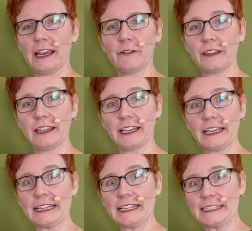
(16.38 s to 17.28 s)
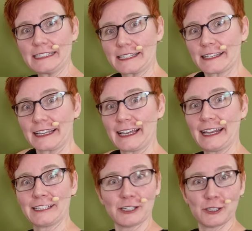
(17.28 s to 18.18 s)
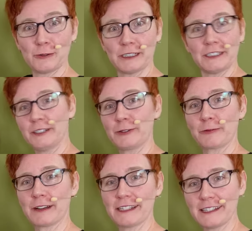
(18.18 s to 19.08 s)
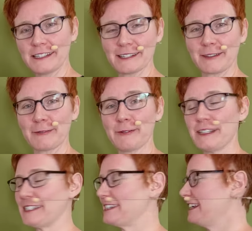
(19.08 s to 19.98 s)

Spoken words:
everything is connected to it, runs through it,